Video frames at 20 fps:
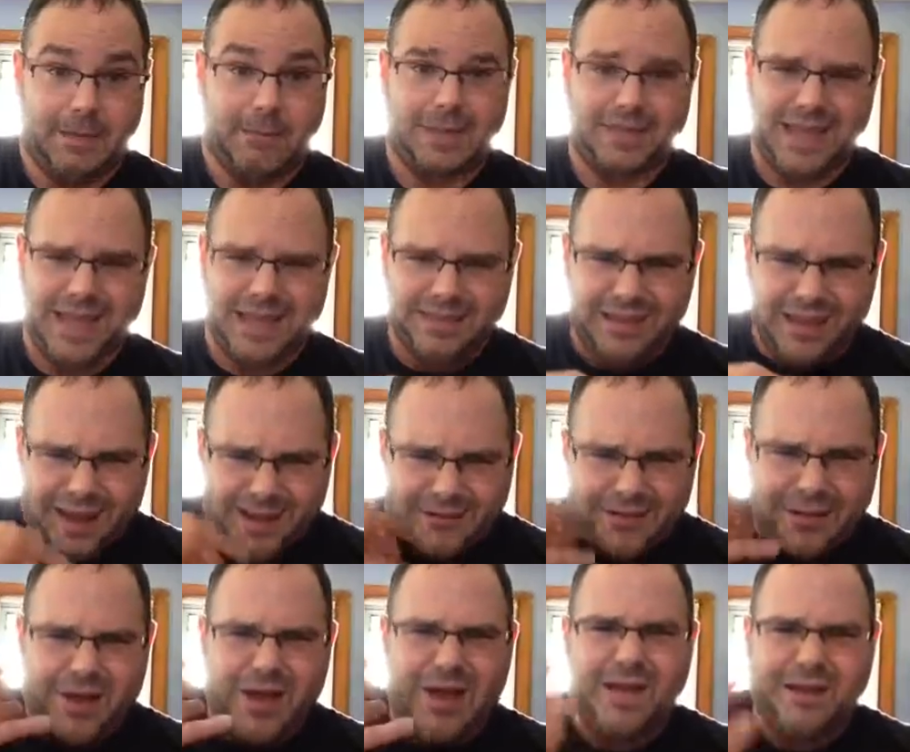But then
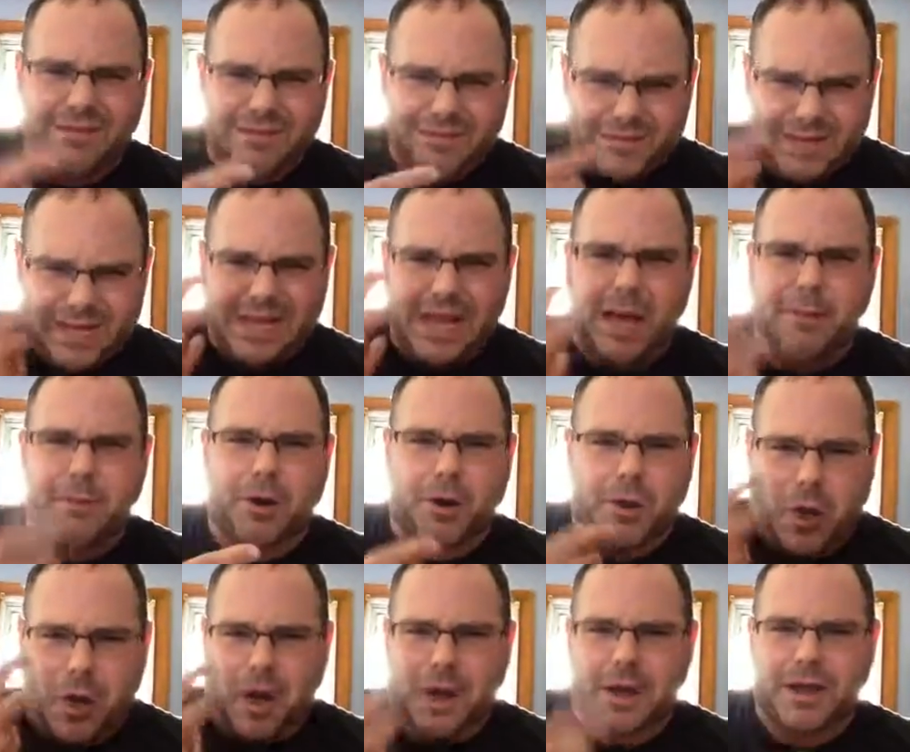they come
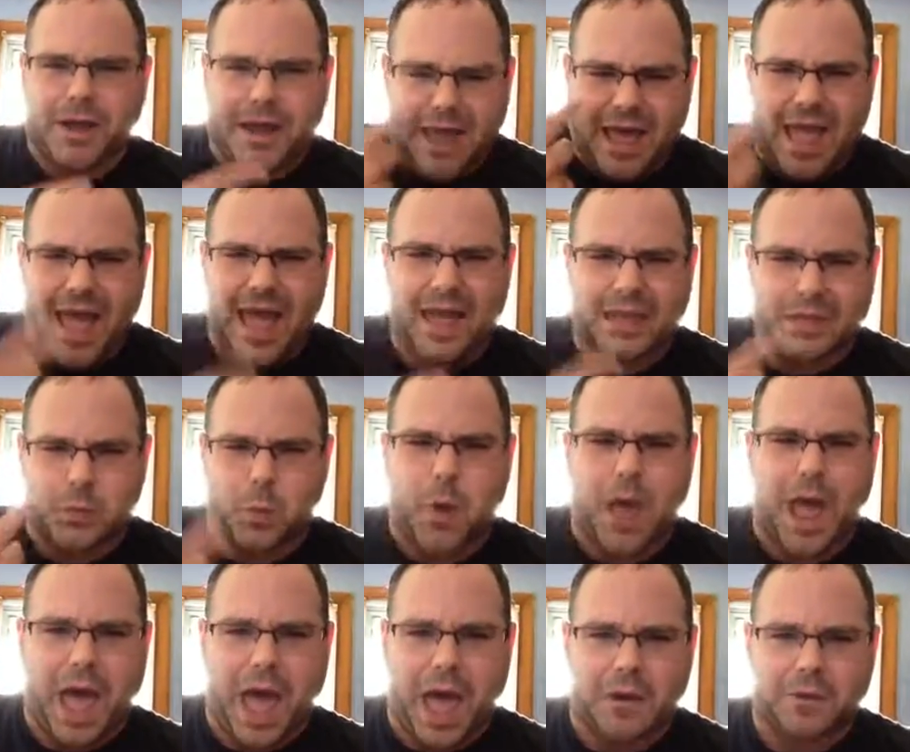along as
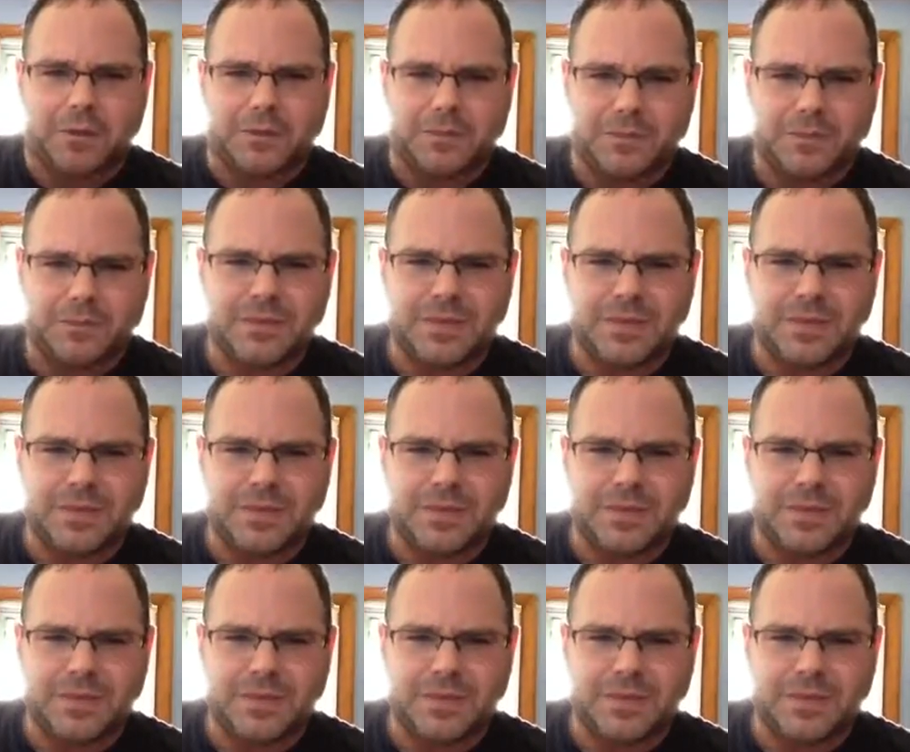well.